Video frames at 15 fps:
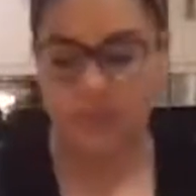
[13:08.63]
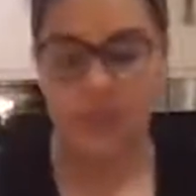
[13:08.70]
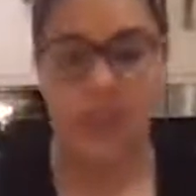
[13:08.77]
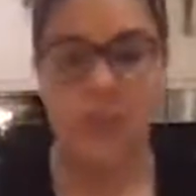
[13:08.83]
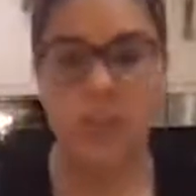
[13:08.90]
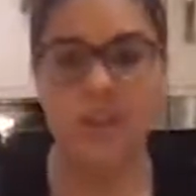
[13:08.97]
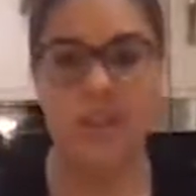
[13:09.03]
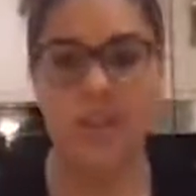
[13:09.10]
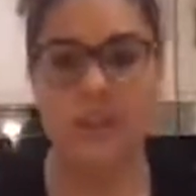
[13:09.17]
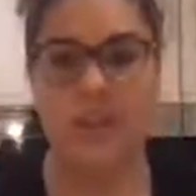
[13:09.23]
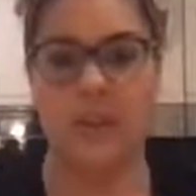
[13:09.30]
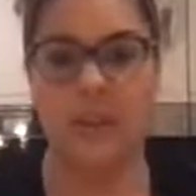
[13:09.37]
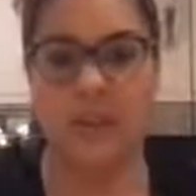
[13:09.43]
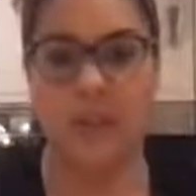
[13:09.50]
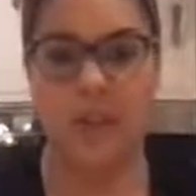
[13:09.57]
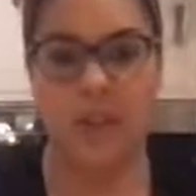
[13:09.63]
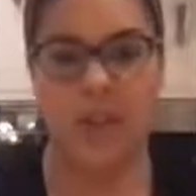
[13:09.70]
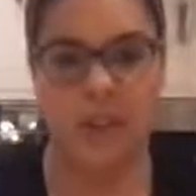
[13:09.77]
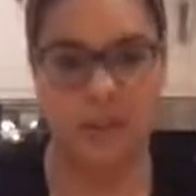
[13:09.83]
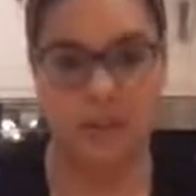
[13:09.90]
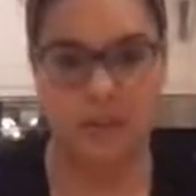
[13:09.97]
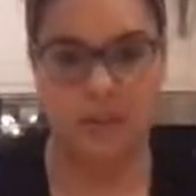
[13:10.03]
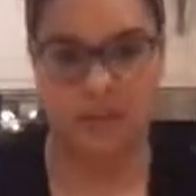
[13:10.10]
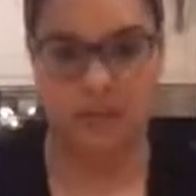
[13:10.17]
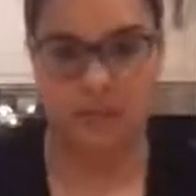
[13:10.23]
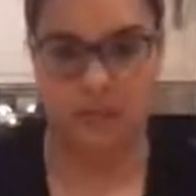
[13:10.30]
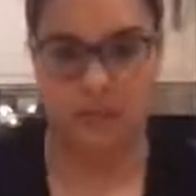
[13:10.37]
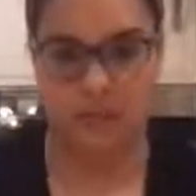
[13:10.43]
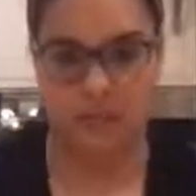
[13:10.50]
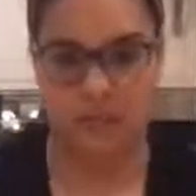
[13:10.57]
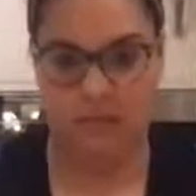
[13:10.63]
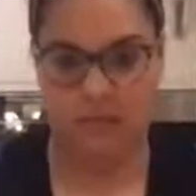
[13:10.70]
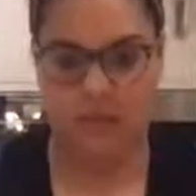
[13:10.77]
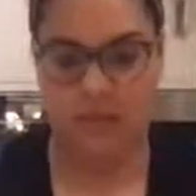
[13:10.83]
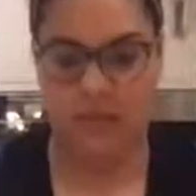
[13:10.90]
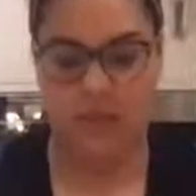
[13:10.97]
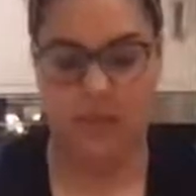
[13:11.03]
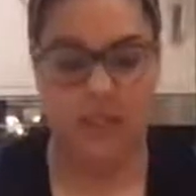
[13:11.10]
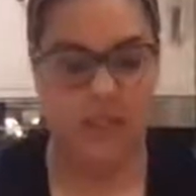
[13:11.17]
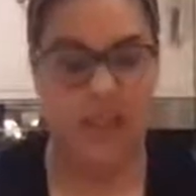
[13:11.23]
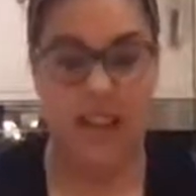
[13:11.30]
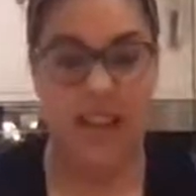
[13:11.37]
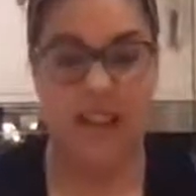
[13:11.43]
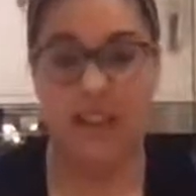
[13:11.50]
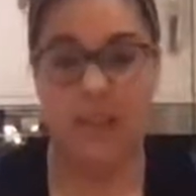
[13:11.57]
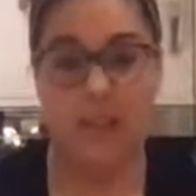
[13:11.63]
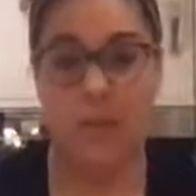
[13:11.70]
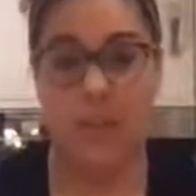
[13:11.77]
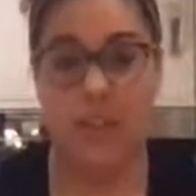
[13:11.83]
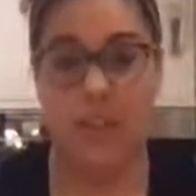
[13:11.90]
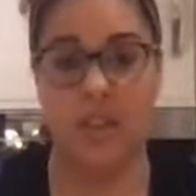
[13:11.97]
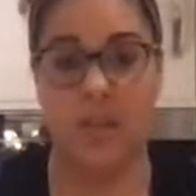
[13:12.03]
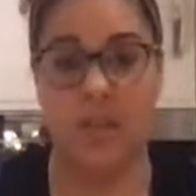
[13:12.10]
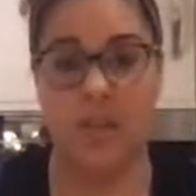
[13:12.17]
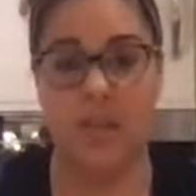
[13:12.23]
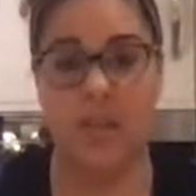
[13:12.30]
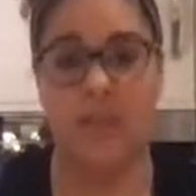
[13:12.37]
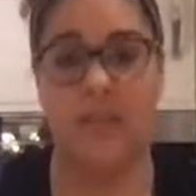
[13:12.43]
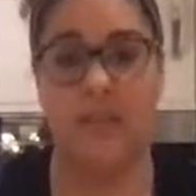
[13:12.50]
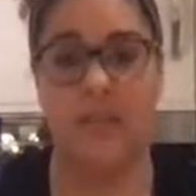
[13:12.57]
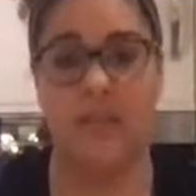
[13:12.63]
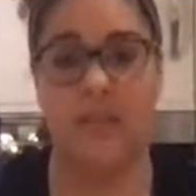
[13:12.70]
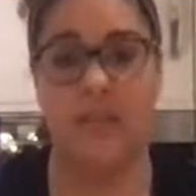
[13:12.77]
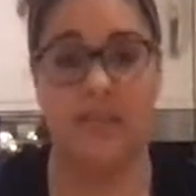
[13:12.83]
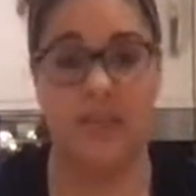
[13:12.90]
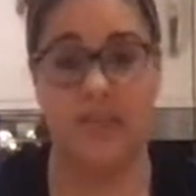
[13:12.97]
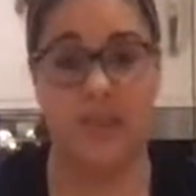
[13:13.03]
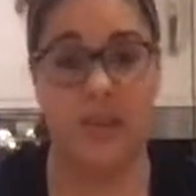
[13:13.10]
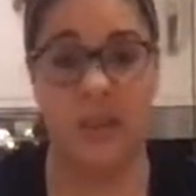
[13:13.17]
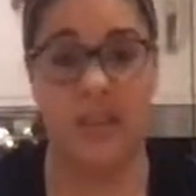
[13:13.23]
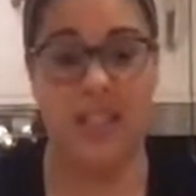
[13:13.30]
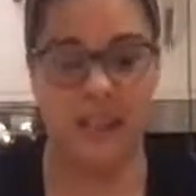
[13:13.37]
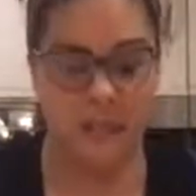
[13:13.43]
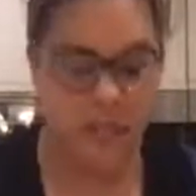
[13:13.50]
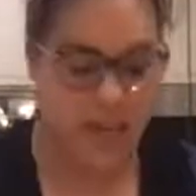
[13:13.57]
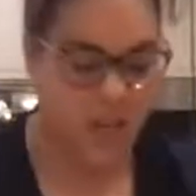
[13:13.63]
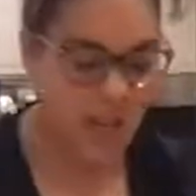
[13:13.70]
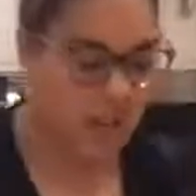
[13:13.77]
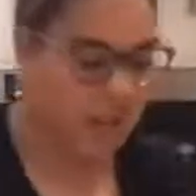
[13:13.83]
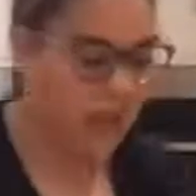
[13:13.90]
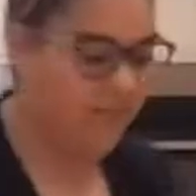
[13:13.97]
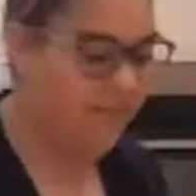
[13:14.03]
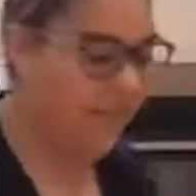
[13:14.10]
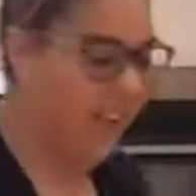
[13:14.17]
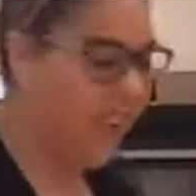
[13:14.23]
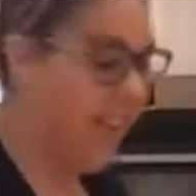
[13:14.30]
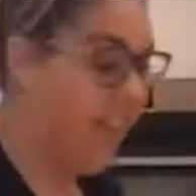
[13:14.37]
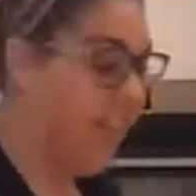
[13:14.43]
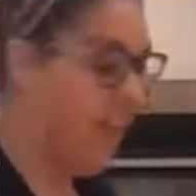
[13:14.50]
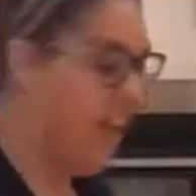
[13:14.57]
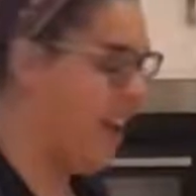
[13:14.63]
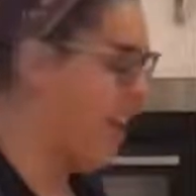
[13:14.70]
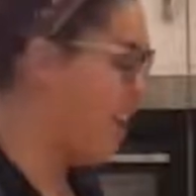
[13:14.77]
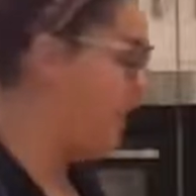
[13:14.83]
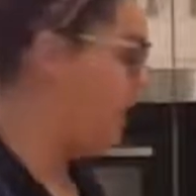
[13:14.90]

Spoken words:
once you've got your 2 cakes, we're just going to put them in the oven for 20 minutes. That is